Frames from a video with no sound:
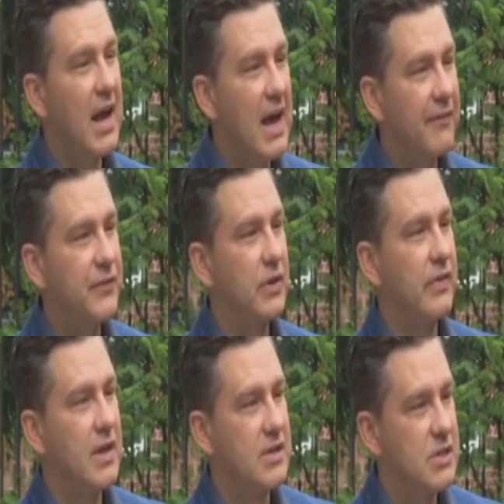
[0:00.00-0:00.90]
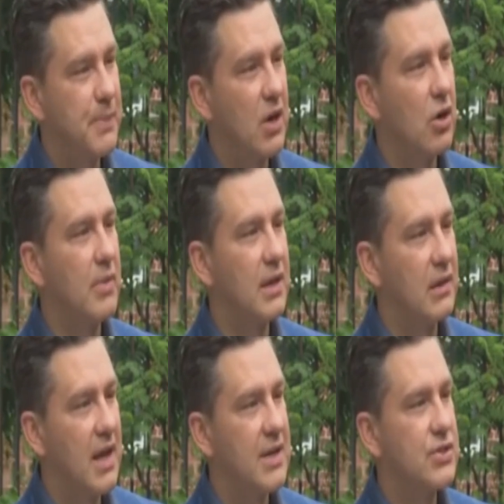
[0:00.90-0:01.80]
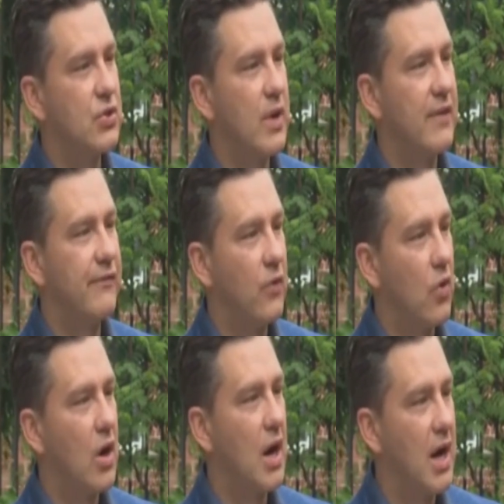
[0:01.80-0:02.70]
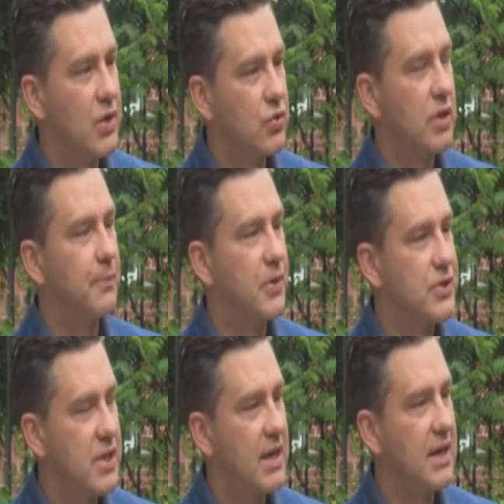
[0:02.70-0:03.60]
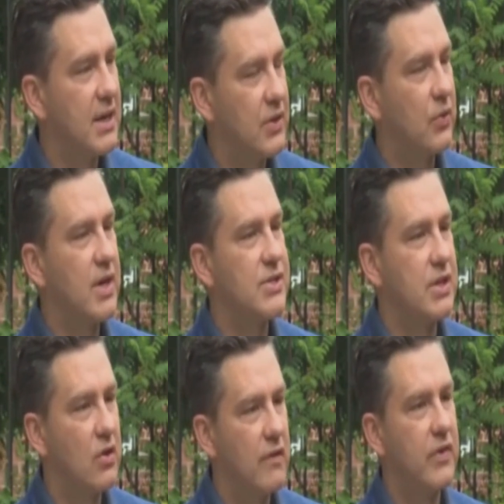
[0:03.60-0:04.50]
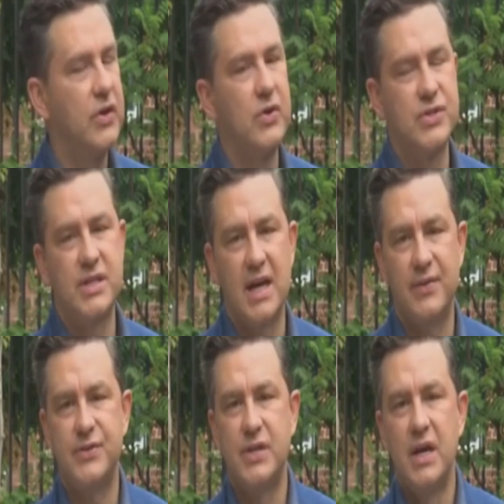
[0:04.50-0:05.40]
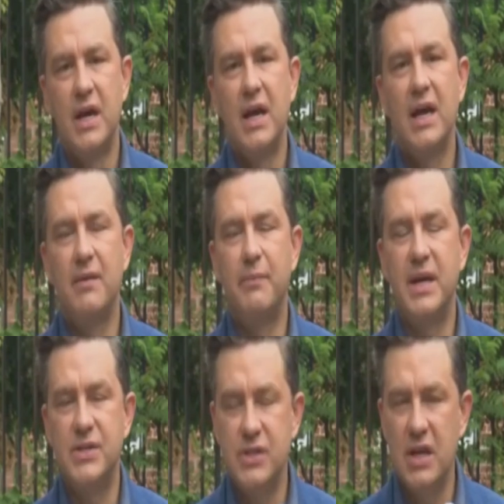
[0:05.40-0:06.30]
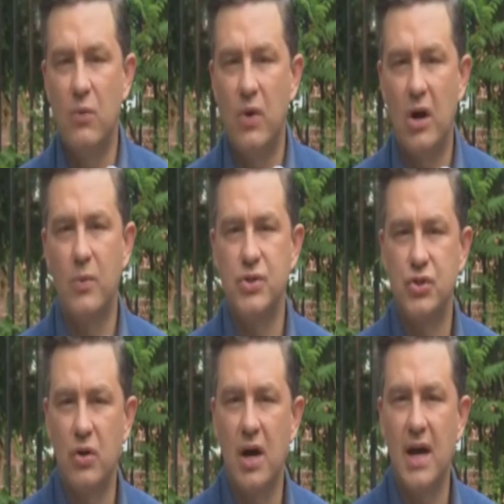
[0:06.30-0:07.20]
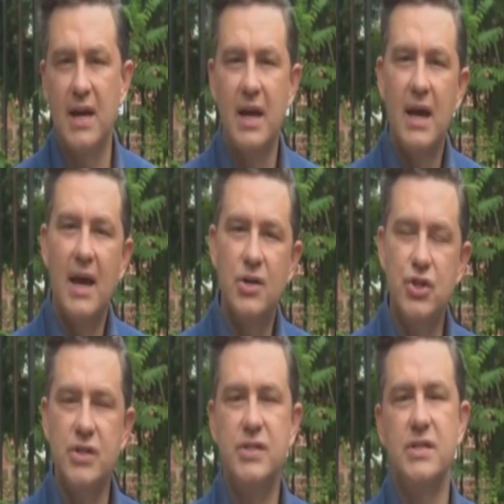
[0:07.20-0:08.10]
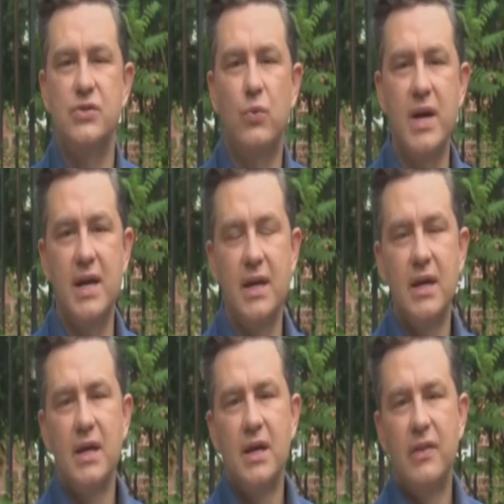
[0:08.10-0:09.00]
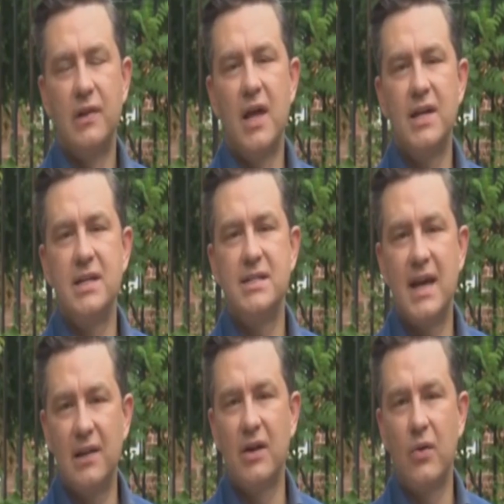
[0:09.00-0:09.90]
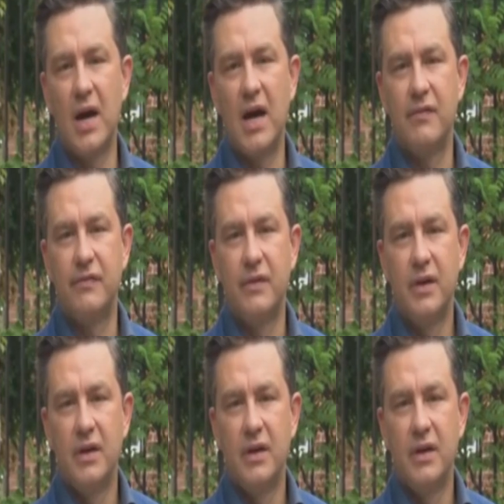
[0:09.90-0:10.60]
after the experiment led to a 400% increase in overdose deaths in BC, where it was tried. And just this week, the London Telegraph,